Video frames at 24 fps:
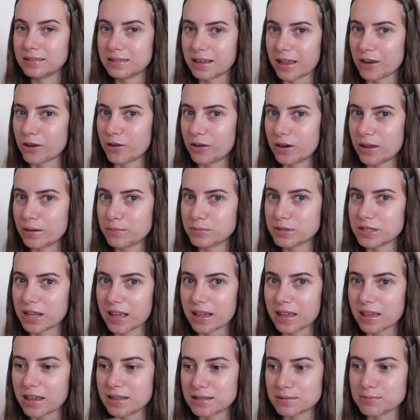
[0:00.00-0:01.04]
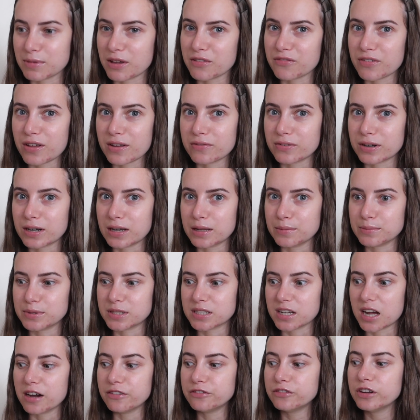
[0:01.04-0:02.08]
Lano lips. Like, it's my favorite lip
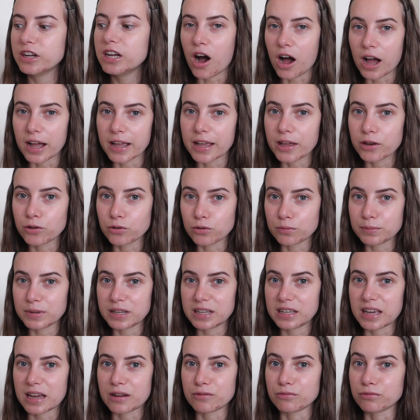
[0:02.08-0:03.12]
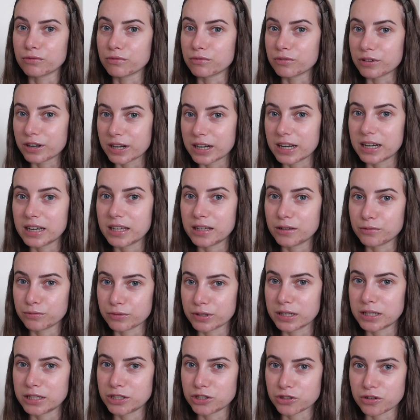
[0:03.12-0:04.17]
stuff. I normally get
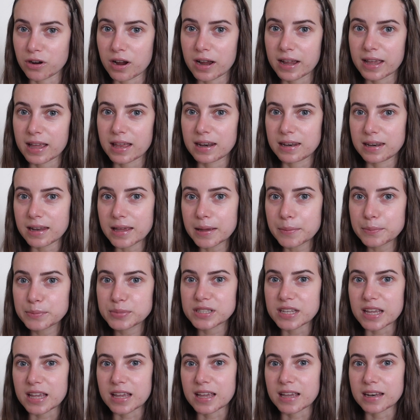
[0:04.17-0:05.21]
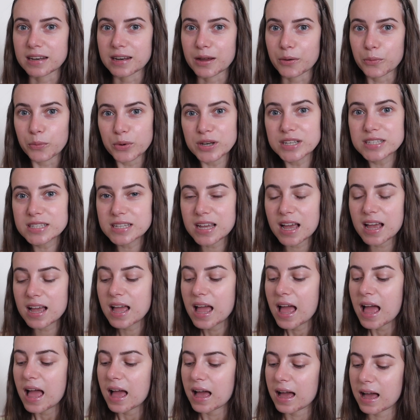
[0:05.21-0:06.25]
really dry lips in winter
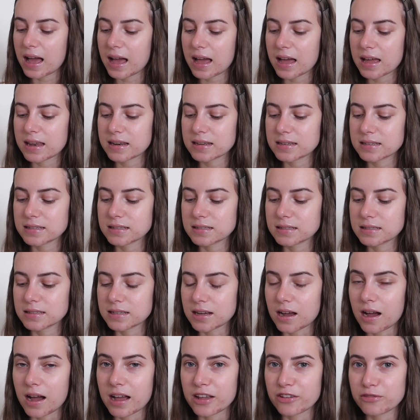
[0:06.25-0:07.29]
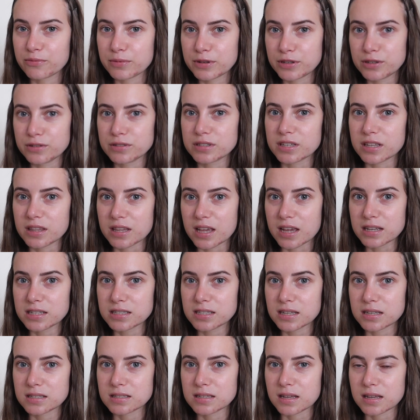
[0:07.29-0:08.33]
and I've been using
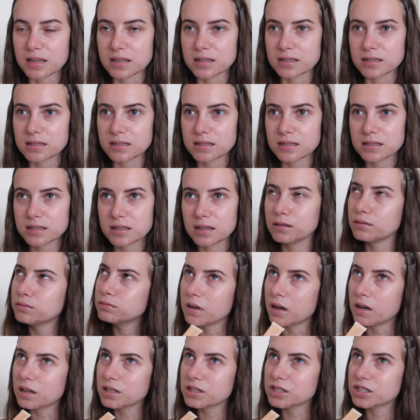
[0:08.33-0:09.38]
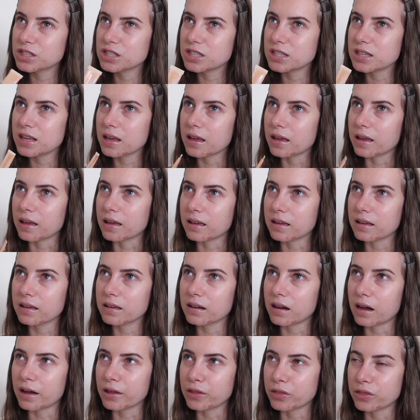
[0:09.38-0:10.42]
this since last year,
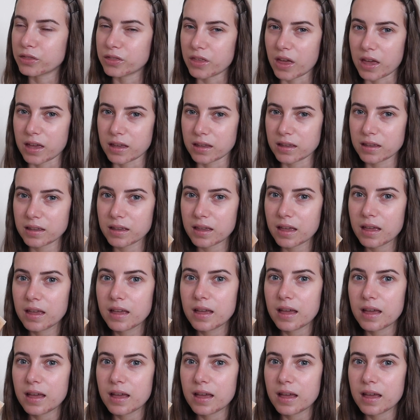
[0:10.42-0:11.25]
I think,